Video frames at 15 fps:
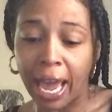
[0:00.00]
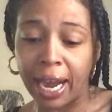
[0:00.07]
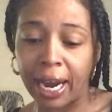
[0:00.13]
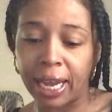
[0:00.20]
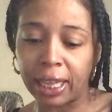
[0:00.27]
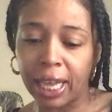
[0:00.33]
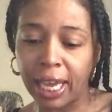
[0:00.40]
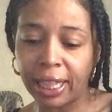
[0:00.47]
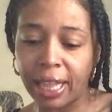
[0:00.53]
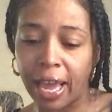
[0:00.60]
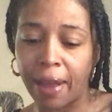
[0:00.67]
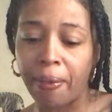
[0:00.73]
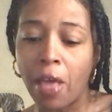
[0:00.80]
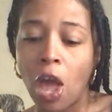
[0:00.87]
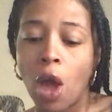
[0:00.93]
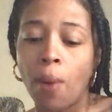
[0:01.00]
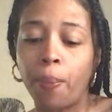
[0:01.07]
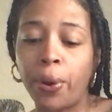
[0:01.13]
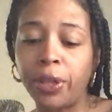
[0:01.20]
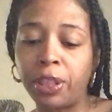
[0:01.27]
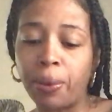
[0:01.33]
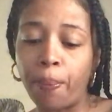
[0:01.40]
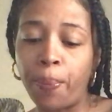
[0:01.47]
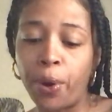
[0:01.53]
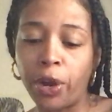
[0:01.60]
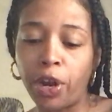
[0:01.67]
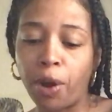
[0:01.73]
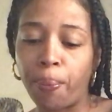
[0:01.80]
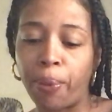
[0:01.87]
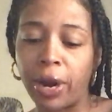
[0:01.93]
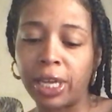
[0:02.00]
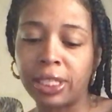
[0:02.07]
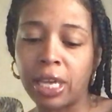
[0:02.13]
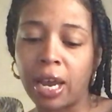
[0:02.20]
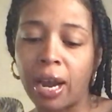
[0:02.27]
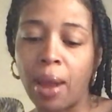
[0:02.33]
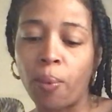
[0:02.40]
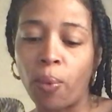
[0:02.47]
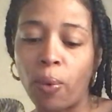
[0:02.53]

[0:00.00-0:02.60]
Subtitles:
And I like that. Put your brakes on.